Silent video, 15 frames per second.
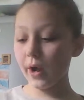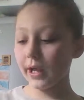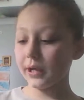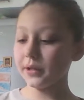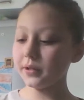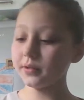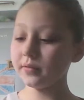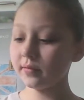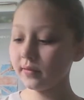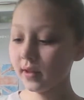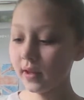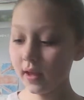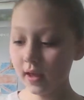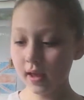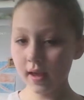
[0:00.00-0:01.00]
oil,
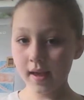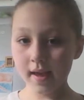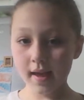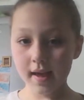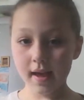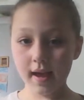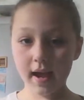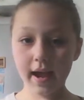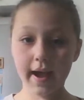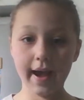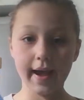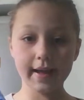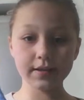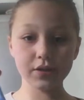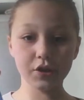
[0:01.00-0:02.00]

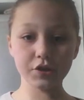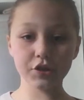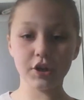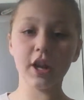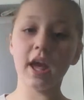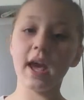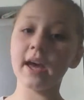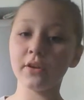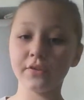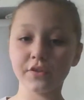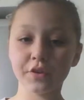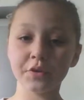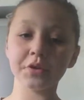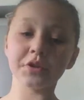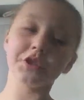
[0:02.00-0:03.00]
and hot chocolate, and
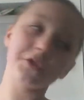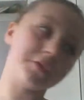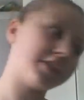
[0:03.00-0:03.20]
of course